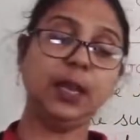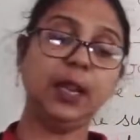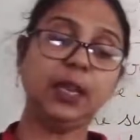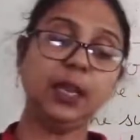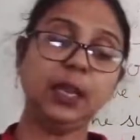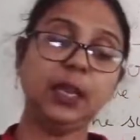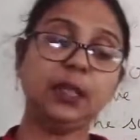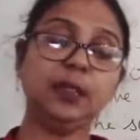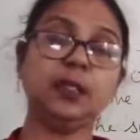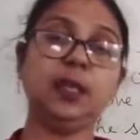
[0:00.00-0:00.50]

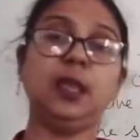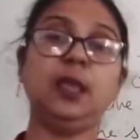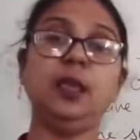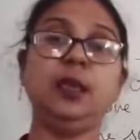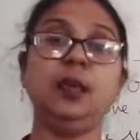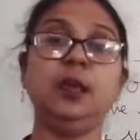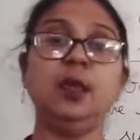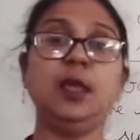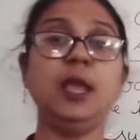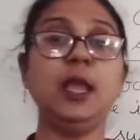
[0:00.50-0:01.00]

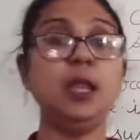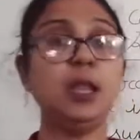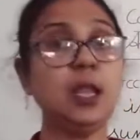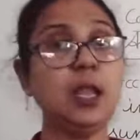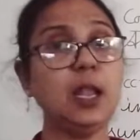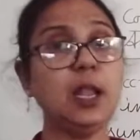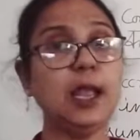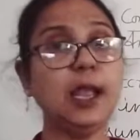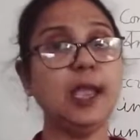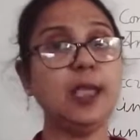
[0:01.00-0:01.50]
anything,
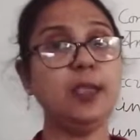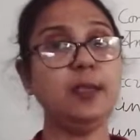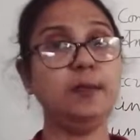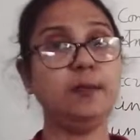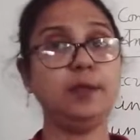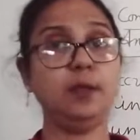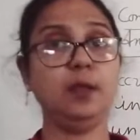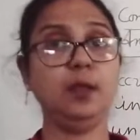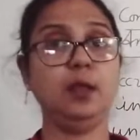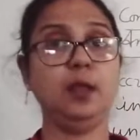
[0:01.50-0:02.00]
any
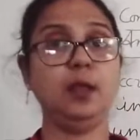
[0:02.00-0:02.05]
life